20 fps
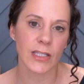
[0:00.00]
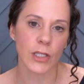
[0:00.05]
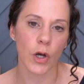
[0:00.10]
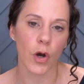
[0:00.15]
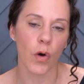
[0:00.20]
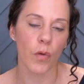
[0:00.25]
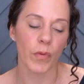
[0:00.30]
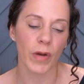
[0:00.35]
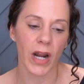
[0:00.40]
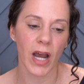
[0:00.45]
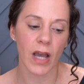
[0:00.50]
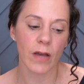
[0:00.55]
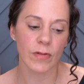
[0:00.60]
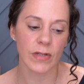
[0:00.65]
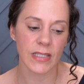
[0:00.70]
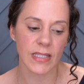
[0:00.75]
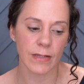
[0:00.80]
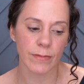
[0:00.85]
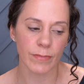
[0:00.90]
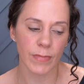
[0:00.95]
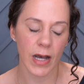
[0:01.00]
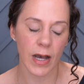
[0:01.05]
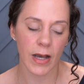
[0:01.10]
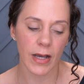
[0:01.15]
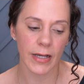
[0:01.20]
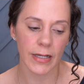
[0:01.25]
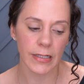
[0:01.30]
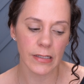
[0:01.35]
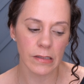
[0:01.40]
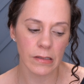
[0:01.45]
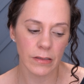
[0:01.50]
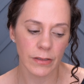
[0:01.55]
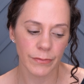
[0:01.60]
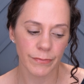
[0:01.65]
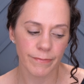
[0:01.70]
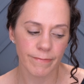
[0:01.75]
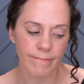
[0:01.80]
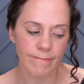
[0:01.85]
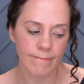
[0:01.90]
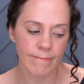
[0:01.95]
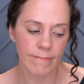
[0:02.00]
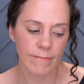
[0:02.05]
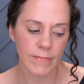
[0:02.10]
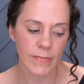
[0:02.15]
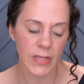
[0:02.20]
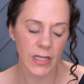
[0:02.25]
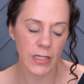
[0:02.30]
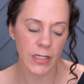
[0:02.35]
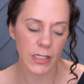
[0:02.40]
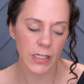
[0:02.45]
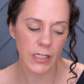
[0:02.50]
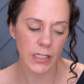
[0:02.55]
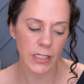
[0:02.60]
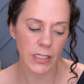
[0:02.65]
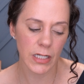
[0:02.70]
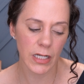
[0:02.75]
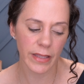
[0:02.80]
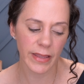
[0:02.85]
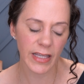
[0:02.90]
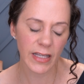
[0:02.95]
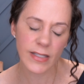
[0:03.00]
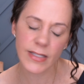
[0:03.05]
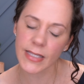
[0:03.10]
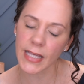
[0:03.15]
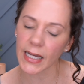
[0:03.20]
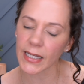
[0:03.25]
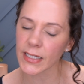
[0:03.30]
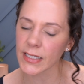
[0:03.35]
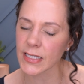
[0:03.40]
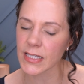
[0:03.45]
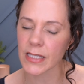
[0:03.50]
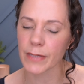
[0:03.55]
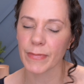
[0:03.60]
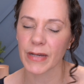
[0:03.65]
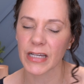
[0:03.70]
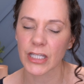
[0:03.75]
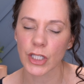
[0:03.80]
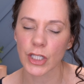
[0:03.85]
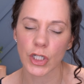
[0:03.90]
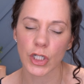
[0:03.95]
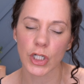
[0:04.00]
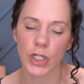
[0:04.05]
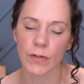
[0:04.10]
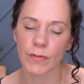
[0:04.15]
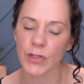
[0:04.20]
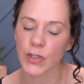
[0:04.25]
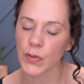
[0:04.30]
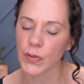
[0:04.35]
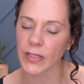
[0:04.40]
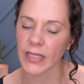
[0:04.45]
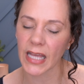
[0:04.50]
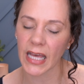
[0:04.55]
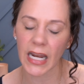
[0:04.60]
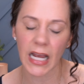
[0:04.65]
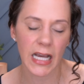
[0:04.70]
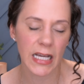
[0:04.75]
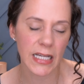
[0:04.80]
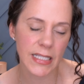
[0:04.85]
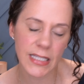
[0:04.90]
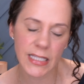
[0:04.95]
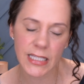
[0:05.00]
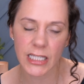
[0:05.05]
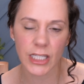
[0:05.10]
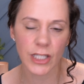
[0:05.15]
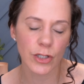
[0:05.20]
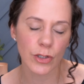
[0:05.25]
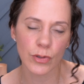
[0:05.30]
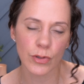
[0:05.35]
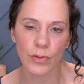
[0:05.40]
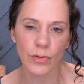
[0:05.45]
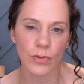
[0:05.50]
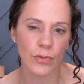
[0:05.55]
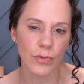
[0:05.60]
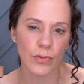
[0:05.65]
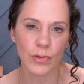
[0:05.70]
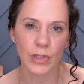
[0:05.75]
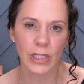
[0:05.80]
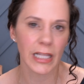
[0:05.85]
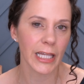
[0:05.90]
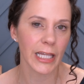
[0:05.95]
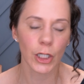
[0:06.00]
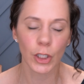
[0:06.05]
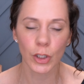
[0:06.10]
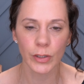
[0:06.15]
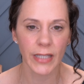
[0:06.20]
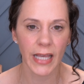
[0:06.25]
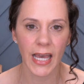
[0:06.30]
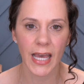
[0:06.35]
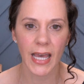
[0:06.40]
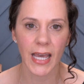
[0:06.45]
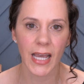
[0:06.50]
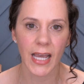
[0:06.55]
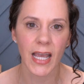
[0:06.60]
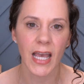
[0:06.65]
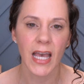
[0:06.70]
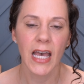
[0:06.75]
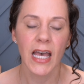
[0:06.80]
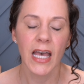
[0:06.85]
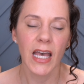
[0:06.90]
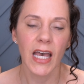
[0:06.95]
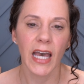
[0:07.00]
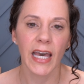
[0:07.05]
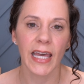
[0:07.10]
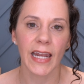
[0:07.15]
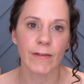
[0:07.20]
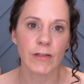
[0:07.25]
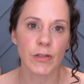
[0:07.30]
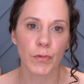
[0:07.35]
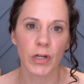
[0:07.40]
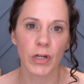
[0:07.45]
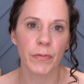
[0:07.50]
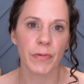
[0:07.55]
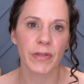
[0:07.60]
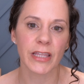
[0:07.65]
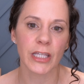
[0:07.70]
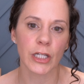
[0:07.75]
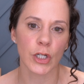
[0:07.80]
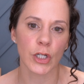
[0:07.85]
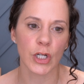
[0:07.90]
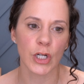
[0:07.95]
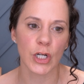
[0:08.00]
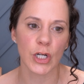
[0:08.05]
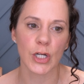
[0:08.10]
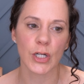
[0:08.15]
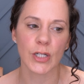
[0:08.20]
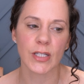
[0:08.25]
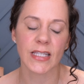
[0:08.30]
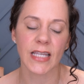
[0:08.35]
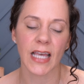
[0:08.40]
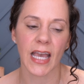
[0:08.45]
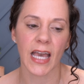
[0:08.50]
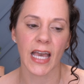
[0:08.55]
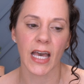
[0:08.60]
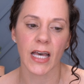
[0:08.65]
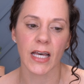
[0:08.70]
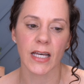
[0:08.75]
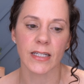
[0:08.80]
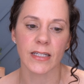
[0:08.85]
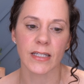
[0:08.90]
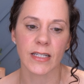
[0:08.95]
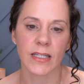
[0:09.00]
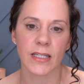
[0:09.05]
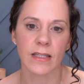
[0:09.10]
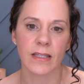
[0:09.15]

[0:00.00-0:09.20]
So when I was in my, I think 2nd semester, I was doing that ICU clinical day and I was working with the nurse and